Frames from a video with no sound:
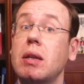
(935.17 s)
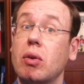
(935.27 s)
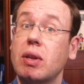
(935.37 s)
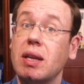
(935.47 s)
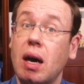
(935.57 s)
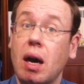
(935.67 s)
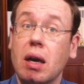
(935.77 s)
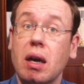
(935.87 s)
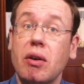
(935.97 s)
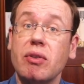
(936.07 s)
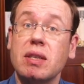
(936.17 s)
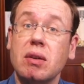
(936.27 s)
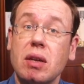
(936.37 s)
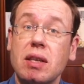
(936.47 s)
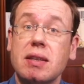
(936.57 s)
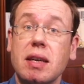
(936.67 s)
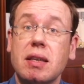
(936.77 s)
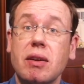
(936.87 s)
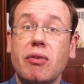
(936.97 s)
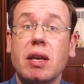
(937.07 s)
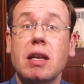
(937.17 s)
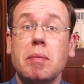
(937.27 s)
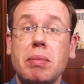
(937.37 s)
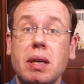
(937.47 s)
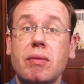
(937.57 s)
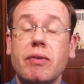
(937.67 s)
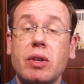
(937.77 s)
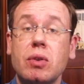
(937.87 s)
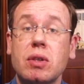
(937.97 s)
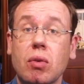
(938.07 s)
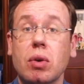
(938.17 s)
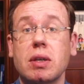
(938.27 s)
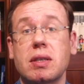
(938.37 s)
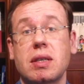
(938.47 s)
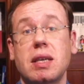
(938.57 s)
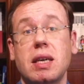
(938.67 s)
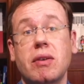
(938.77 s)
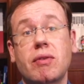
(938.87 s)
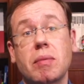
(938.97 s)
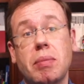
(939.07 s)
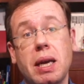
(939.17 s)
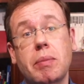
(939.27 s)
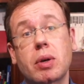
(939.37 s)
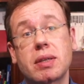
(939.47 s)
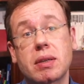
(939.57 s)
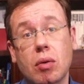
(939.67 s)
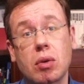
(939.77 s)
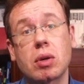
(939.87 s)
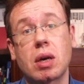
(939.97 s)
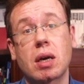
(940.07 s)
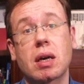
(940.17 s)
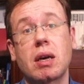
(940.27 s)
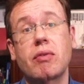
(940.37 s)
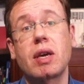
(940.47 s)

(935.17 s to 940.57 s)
Note that archive is not a scientifically peer-reviewed source. If the paper is only on archive,